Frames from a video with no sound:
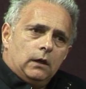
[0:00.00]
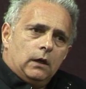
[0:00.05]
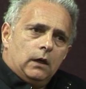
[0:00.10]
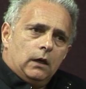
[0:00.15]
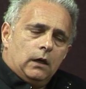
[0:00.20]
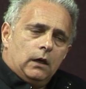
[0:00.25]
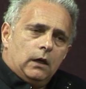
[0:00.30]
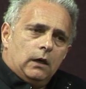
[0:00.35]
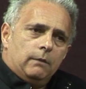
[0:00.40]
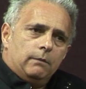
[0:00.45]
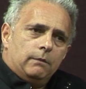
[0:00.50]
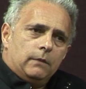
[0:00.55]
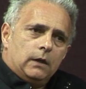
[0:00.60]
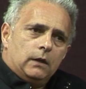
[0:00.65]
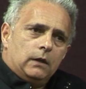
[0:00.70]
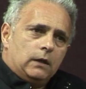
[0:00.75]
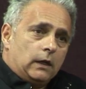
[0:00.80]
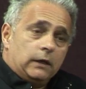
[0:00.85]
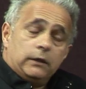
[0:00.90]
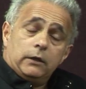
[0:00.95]

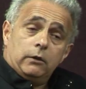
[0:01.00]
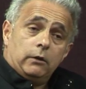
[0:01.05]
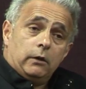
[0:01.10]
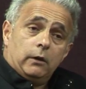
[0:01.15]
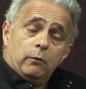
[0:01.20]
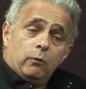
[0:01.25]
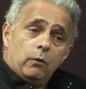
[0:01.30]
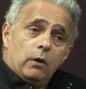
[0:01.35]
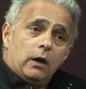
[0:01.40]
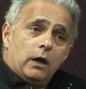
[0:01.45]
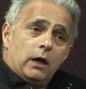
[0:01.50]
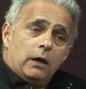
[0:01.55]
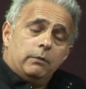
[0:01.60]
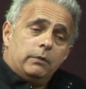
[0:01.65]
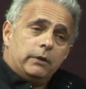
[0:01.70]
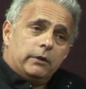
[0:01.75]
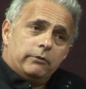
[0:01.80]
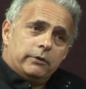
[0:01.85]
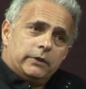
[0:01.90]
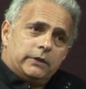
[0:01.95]
I don't know why,
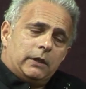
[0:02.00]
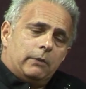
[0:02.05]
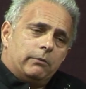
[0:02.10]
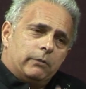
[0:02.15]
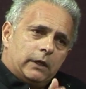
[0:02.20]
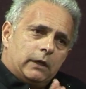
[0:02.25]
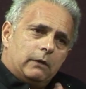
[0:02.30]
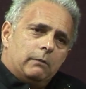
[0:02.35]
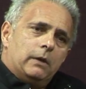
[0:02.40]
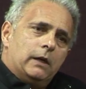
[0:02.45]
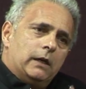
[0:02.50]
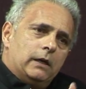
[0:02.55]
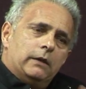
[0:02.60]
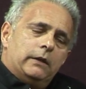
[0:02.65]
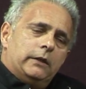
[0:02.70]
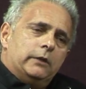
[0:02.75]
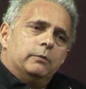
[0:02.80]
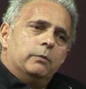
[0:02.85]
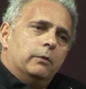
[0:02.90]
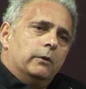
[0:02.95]
but there is something about
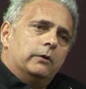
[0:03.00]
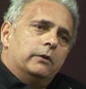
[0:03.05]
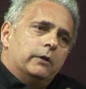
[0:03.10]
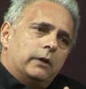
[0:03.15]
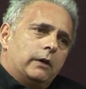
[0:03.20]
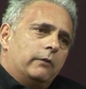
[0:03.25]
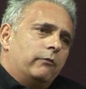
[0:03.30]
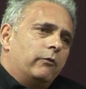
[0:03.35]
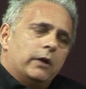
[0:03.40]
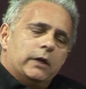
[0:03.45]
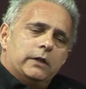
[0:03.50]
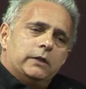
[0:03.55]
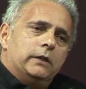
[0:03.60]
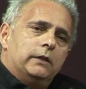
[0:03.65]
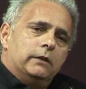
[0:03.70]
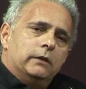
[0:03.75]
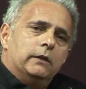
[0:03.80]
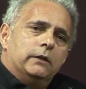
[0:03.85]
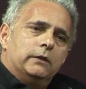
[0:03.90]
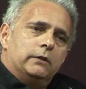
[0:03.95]
this book that I'm
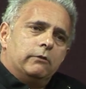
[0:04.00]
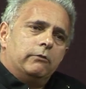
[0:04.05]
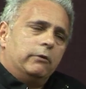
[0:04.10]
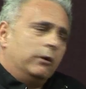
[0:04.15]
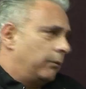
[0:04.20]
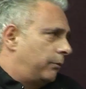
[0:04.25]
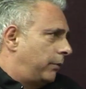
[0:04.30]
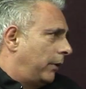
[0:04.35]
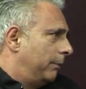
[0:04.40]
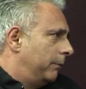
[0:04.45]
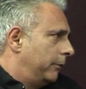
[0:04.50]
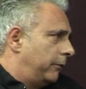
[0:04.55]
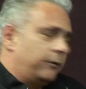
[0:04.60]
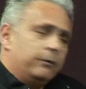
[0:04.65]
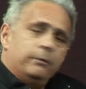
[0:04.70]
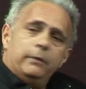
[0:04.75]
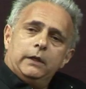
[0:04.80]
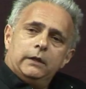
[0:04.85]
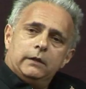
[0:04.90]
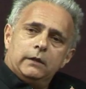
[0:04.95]
writing that is a real problem for
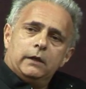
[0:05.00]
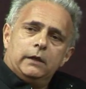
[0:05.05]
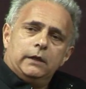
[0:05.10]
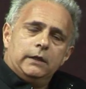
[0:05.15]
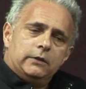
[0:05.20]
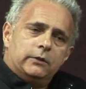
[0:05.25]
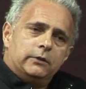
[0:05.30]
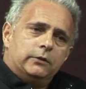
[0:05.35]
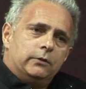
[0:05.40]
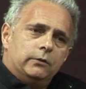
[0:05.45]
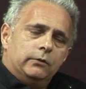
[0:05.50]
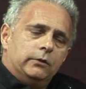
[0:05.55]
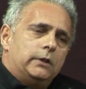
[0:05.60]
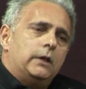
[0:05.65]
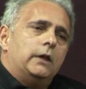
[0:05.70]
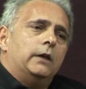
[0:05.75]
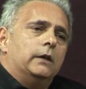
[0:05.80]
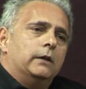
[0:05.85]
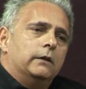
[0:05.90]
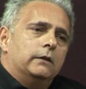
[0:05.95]
me that I need to sort
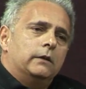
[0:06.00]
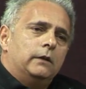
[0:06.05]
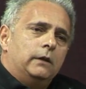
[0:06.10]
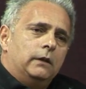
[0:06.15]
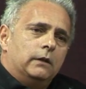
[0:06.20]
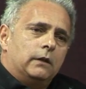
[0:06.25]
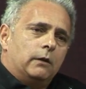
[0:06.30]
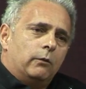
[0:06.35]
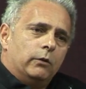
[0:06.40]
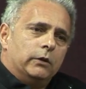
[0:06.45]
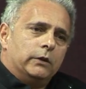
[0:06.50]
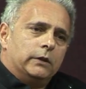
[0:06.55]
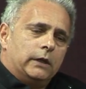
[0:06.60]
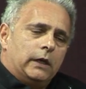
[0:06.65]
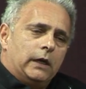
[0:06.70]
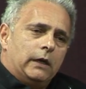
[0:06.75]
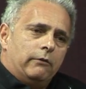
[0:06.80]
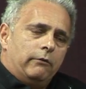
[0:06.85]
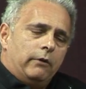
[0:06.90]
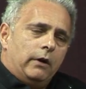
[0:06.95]
out, that I want to
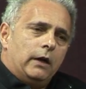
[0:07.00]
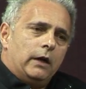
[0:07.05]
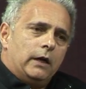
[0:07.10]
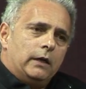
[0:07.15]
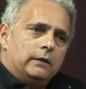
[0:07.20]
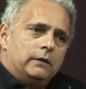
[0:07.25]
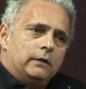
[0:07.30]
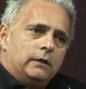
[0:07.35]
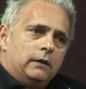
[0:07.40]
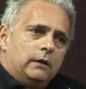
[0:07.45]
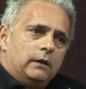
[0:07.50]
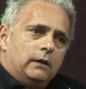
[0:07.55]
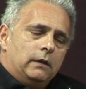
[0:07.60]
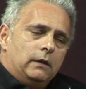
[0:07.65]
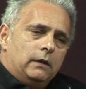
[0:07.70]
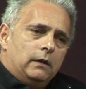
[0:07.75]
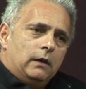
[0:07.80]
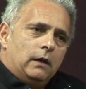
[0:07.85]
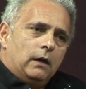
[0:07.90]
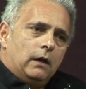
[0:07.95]
get right.
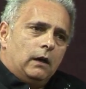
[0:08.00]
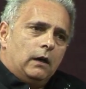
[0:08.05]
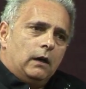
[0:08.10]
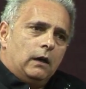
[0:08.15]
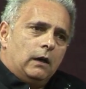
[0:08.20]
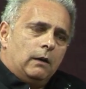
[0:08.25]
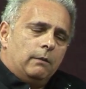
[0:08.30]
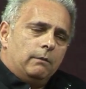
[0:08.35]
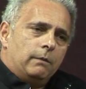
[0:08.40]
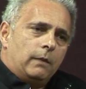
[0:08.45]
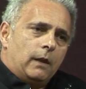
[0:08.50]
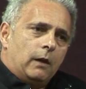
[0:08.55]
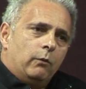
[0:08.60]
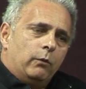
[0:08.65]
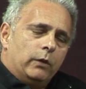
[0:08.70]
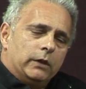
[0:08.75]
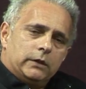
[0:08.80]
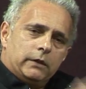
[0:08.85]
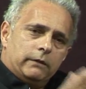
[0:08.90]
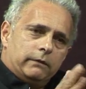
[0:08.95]
And
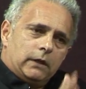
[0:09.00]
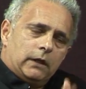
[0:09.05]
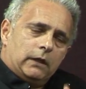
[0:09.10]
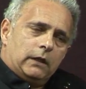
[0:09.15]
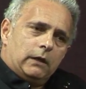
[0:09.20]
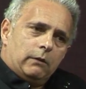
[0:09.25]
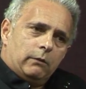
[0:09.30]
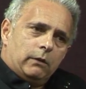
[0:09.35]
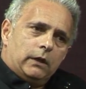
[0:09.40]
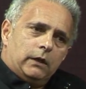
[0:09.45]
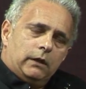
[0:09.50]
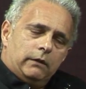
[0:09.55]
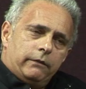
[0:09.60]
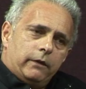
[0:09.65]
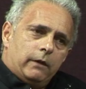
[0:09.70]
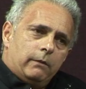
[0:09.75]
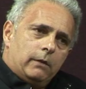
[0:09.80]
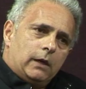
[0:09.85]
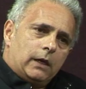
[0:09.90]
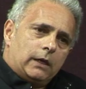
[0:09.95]
once I've done that one, if
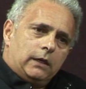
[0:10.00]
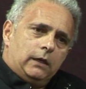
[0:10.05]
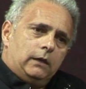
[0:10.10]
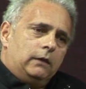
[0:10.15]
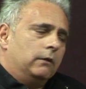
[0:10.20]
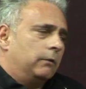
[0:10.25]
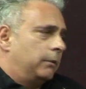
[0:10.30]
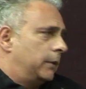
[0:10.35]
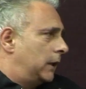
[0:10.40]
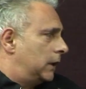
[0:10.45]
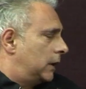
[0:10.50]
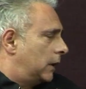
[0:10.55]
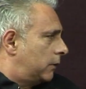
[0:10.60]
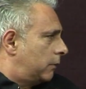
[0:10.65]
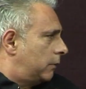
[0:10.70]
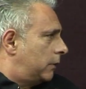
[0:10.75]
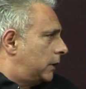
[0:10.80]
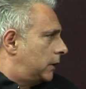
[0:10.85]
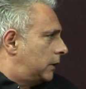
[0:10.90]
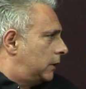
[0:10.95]
I'm lucky, there'll be another
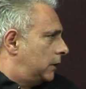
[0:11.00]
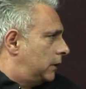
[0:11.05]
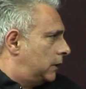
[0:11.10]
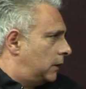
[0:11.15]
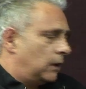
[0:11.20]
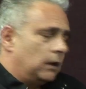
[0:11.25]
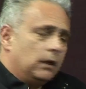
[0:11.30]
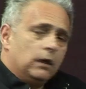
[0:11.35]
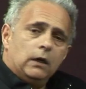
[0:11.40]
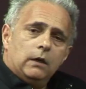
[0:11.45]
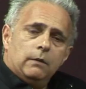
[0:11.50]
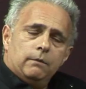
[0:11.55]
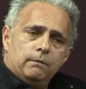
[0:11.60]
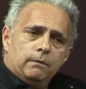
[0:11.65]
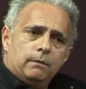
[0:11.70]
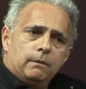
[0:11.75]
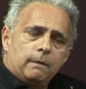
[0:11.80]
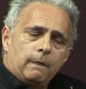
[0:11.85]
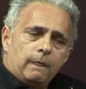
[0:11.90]
one.